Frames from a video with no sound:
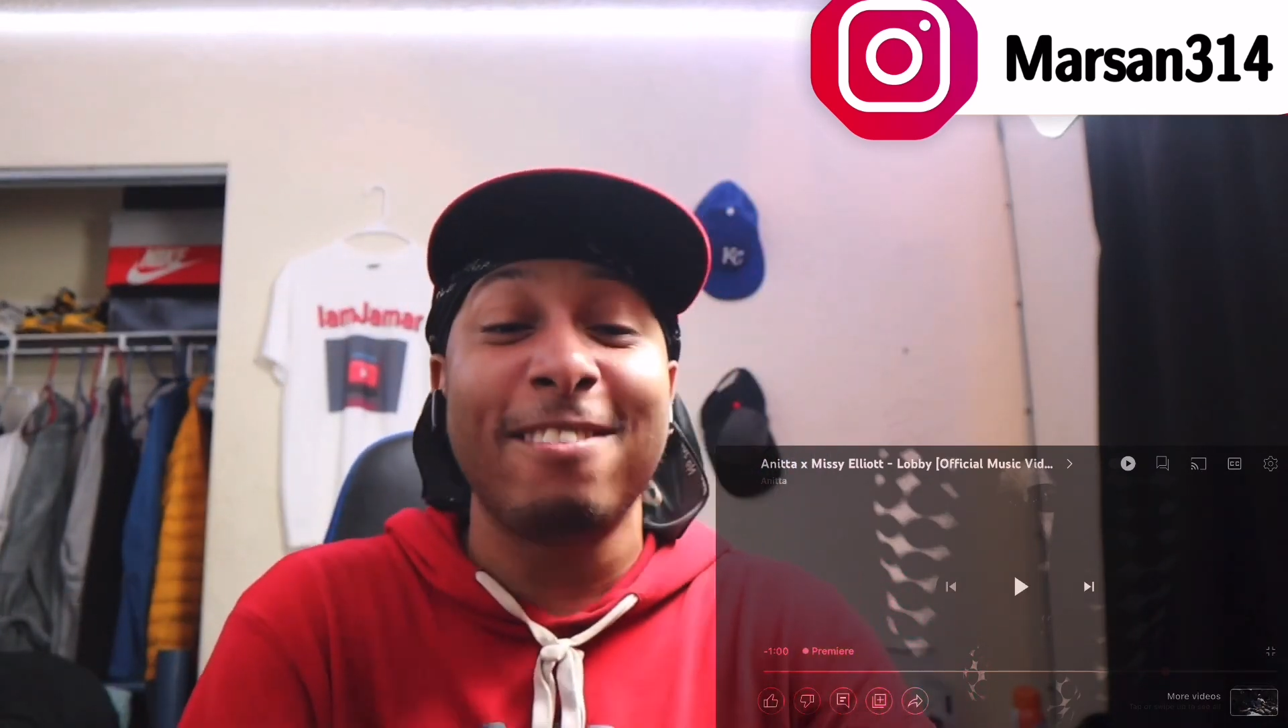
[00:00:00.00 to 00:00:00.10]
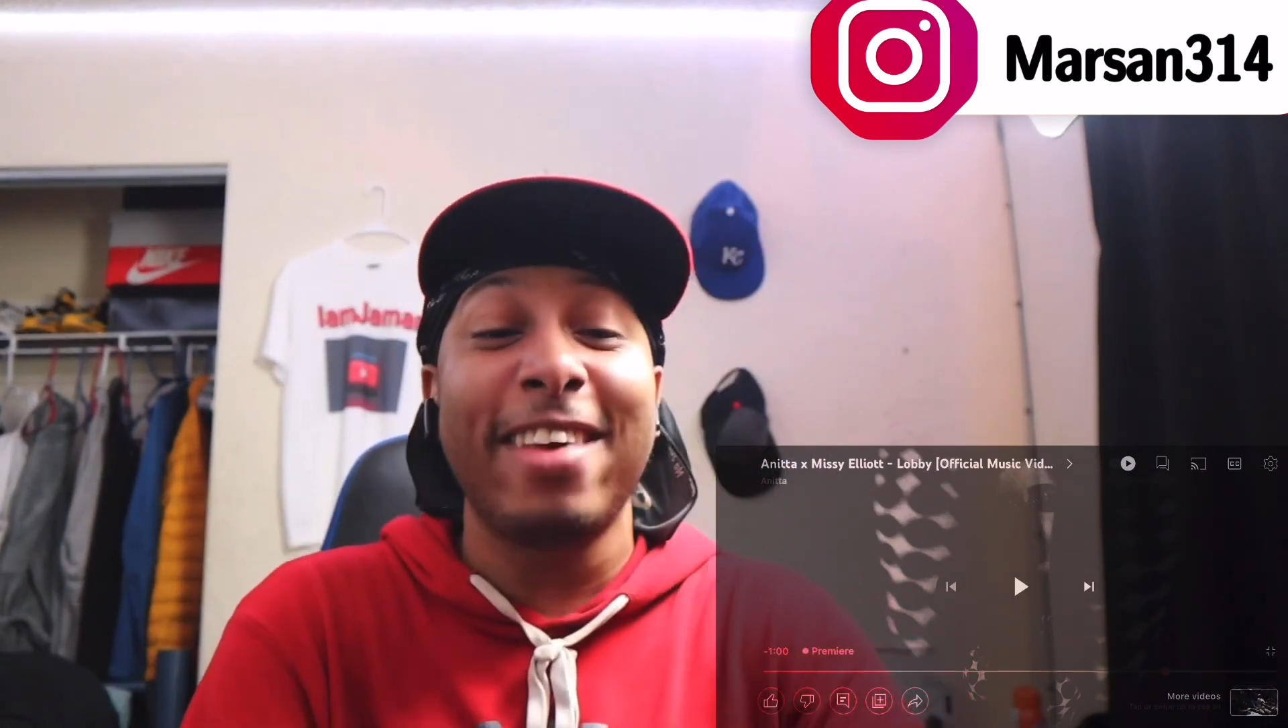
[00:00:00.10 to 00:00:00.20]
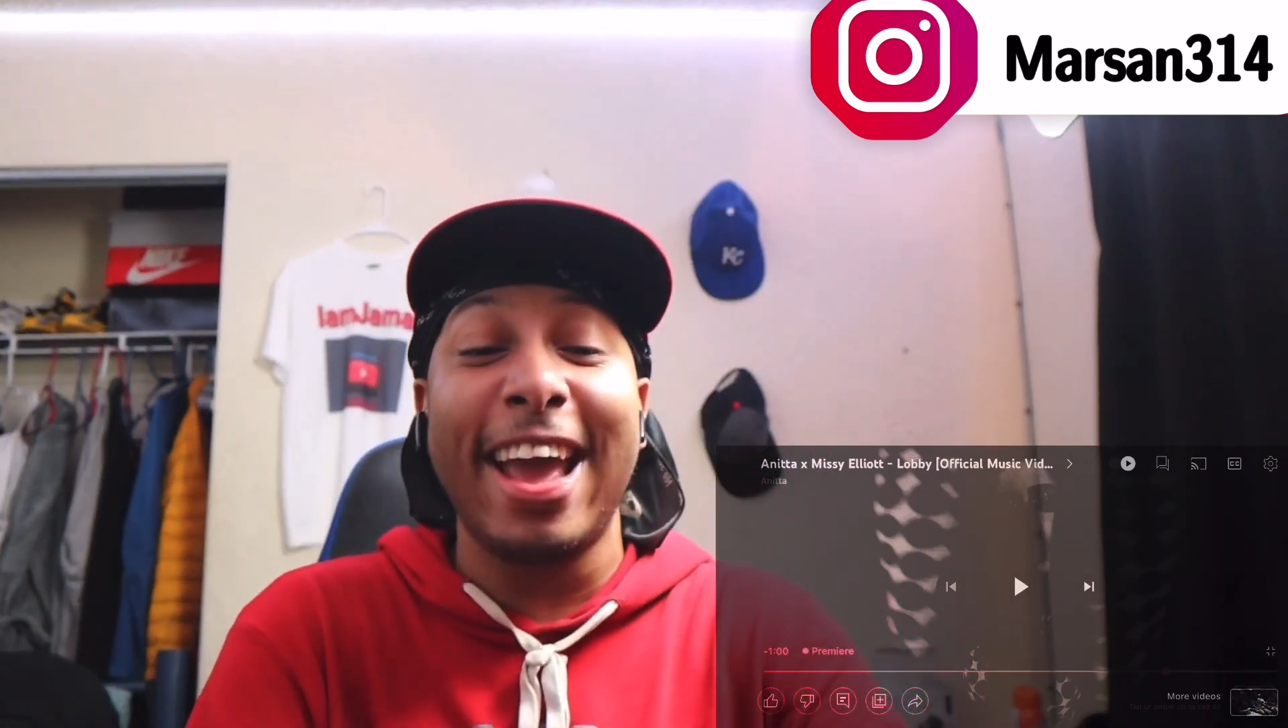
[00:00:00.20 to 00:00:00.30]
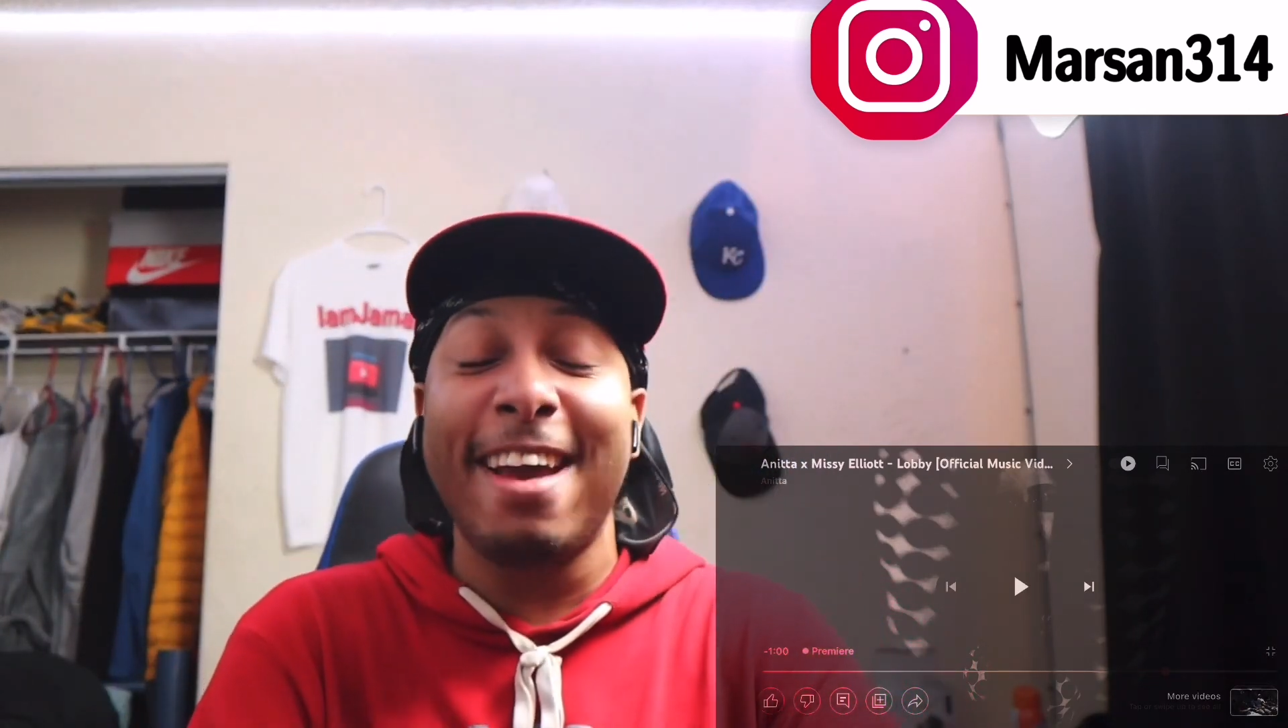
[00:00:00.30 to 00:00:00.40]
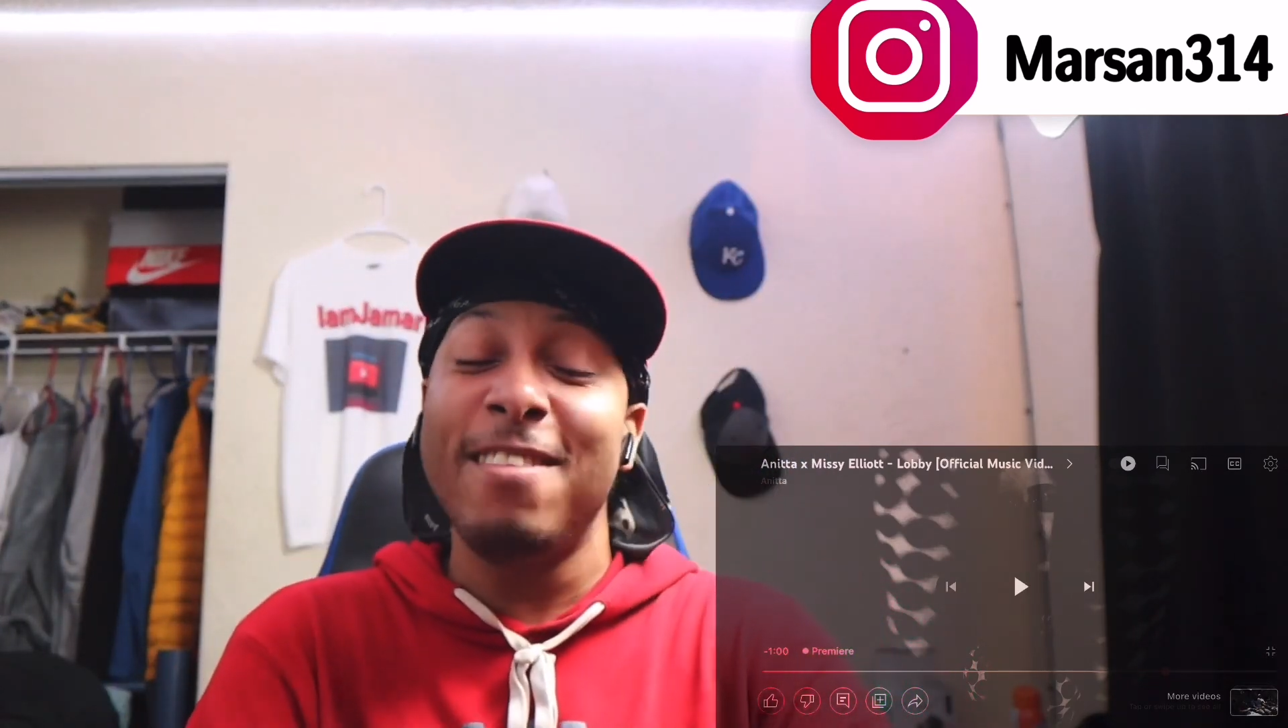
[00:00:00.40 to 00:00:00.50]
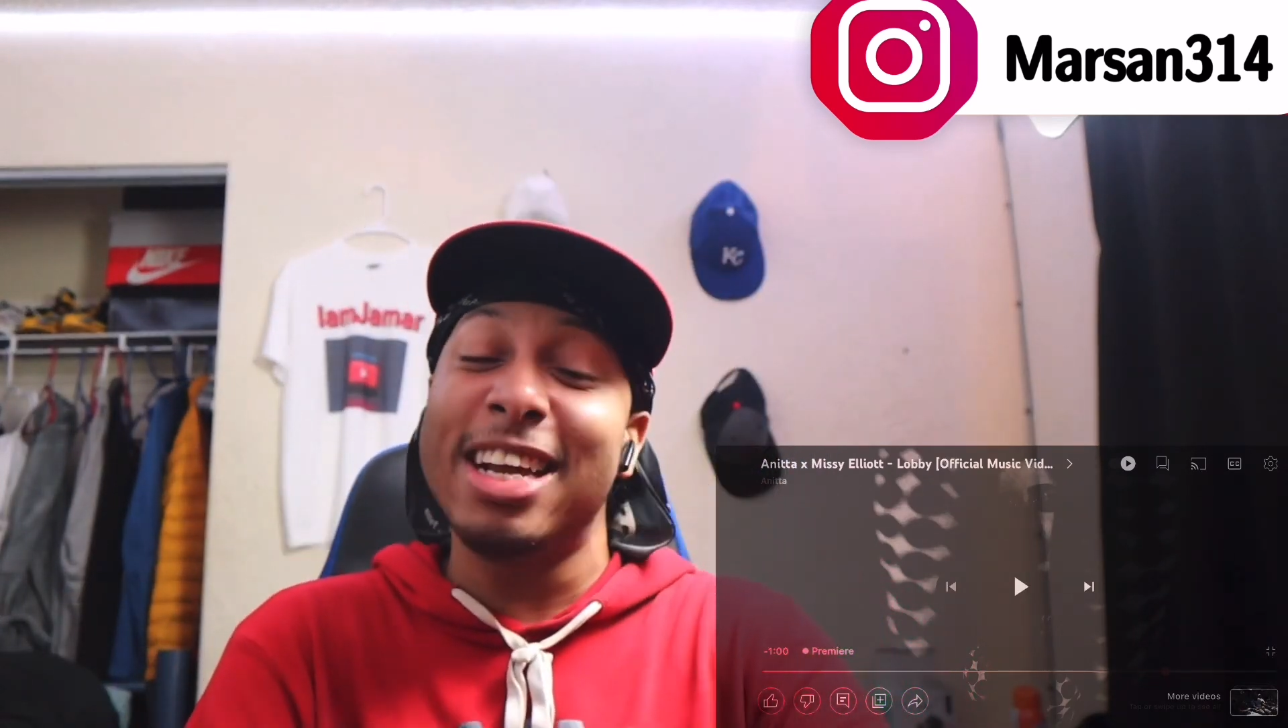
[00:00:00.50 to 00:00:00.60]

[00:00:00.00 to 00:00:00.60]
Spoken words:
man.